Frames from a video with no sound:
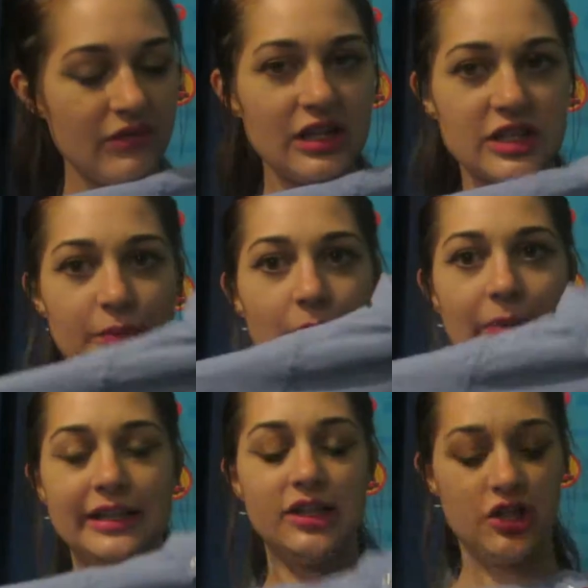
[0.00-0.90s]
It's a proper
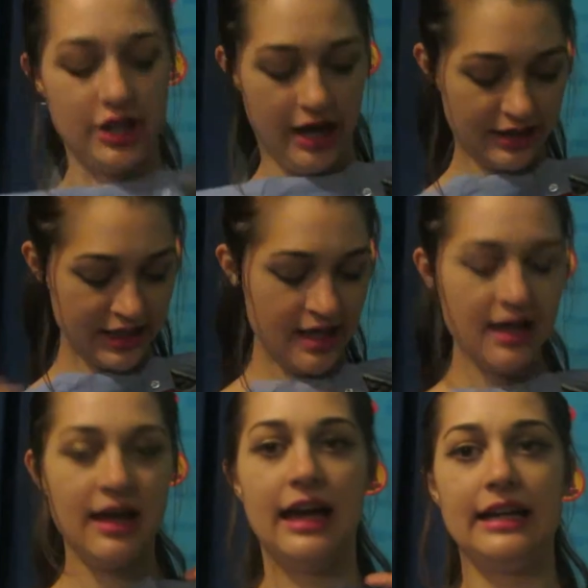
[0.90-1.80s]
little shirt,
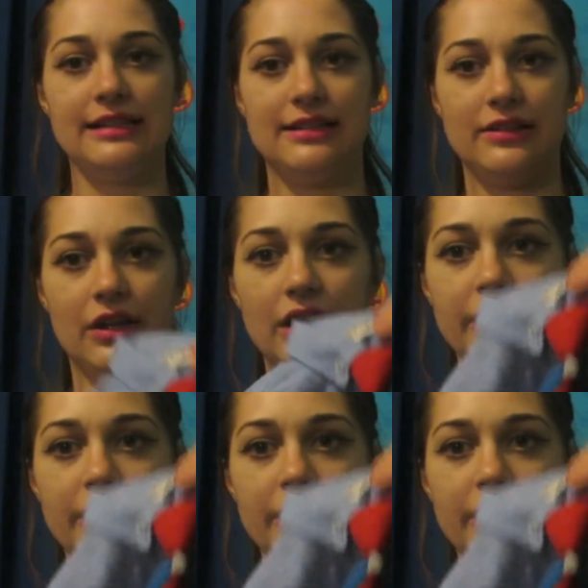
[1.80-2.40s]
and he's got,